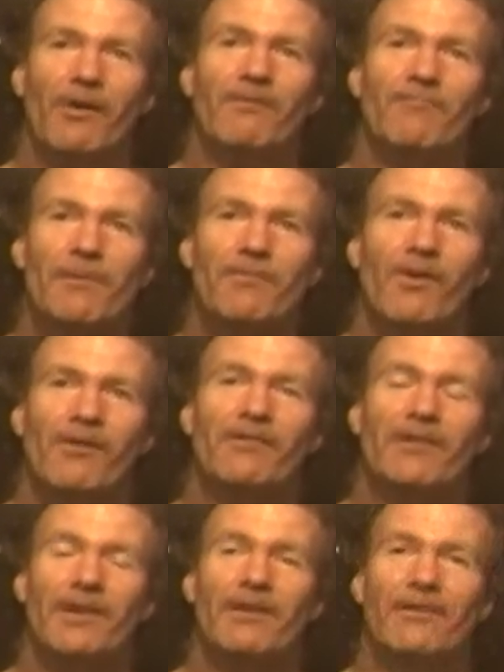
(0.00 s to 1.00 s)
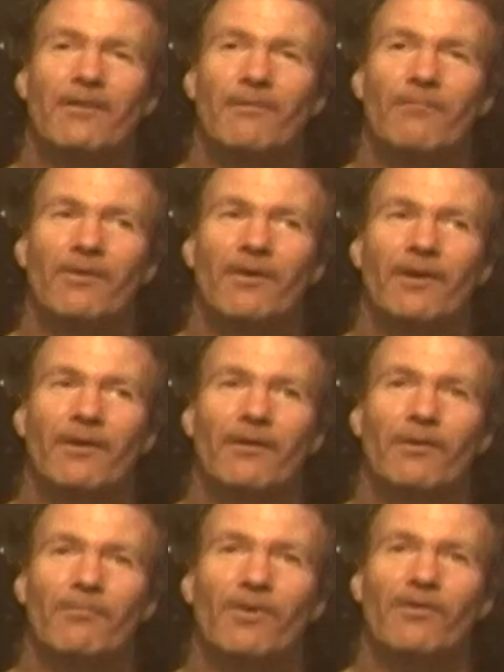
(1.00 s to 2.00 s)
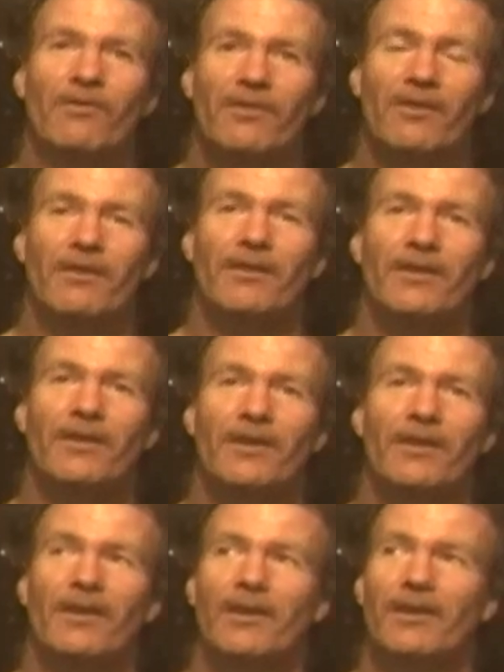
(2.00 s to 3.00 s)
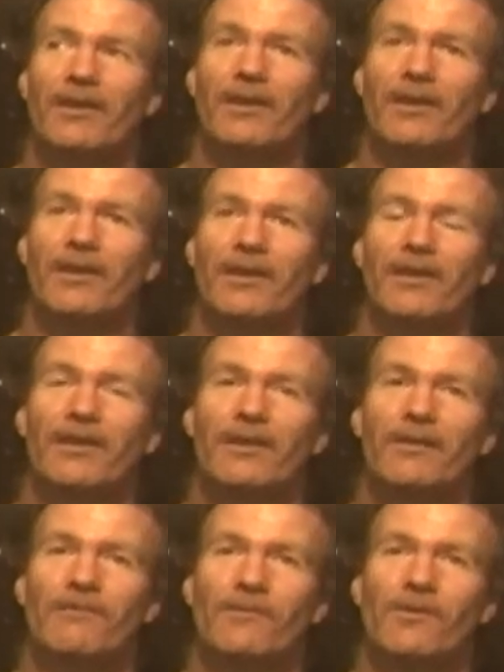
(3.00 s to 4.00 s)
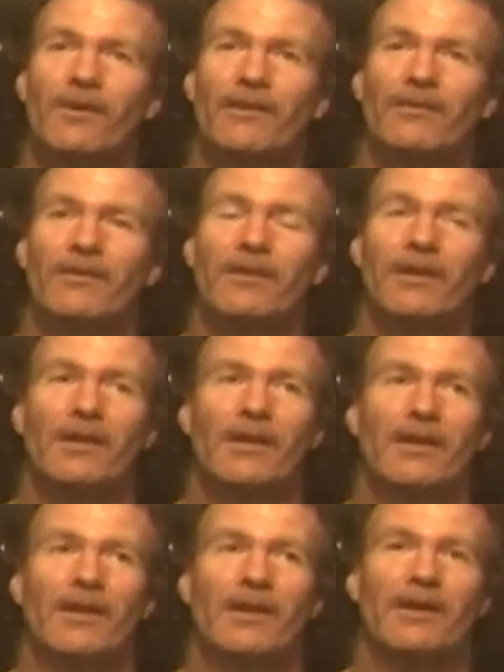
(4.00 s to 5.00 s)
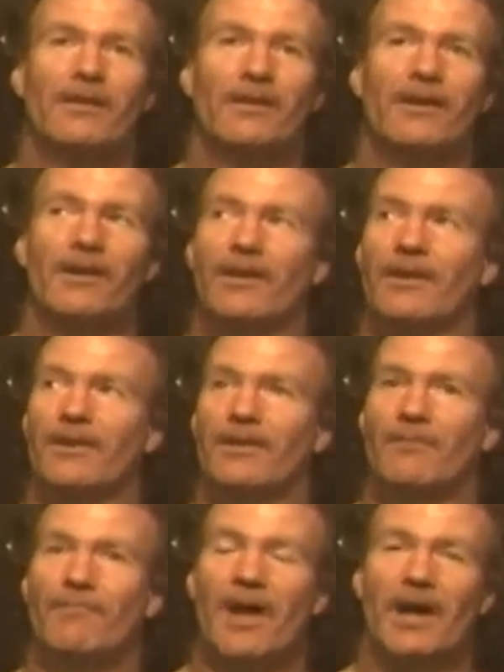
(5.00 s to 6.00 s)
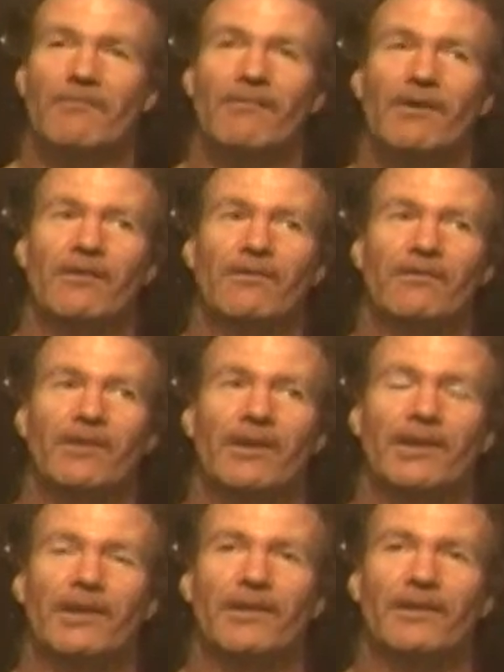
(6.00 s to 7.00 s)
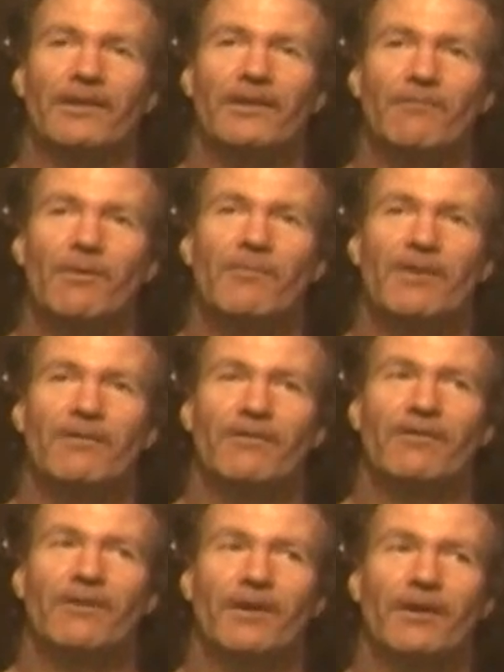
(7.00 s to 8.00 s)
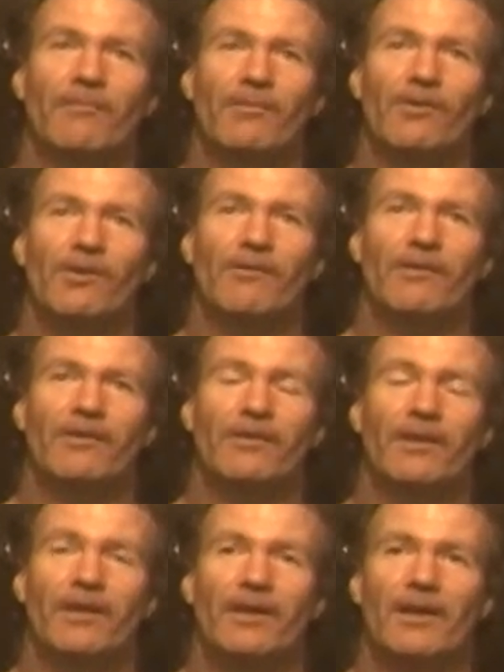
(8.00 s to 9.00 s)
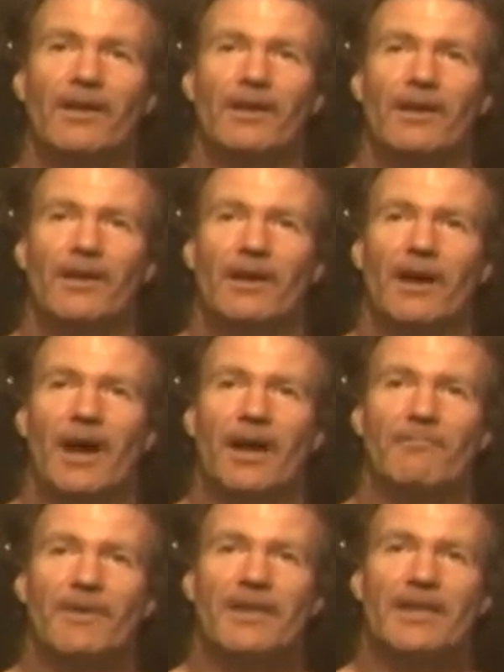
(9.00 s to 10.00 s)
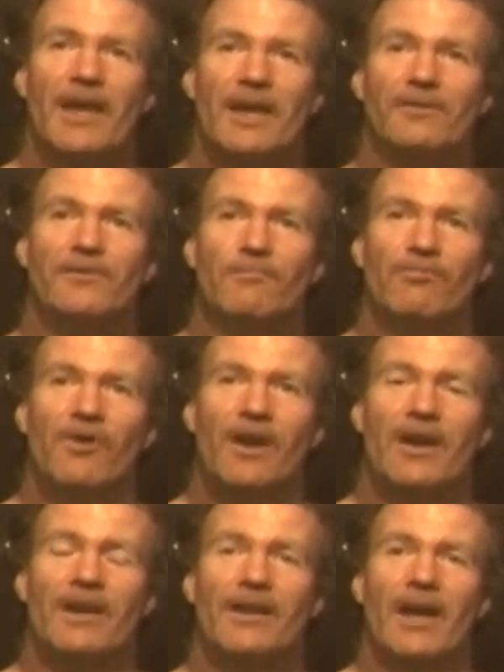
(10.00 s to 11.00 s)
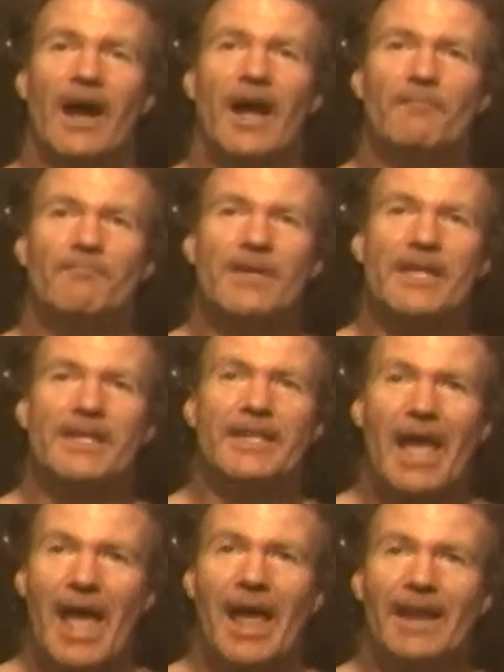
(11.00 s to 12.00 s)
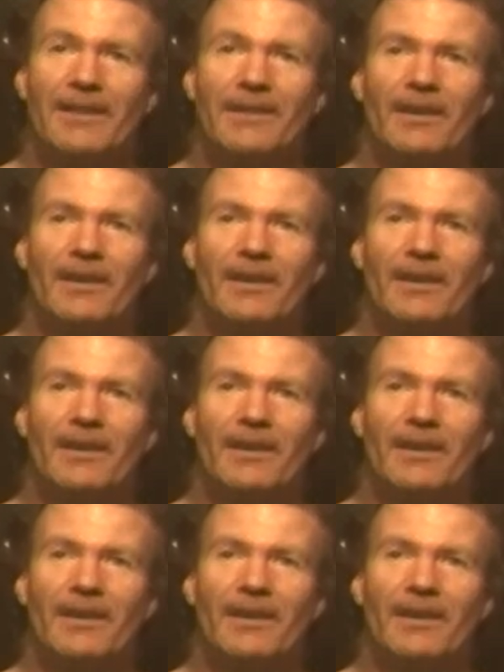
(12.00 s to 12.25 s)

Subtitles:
people always hear that on both his voice and the backgrounds, the women's chorus. I began to pray. I began.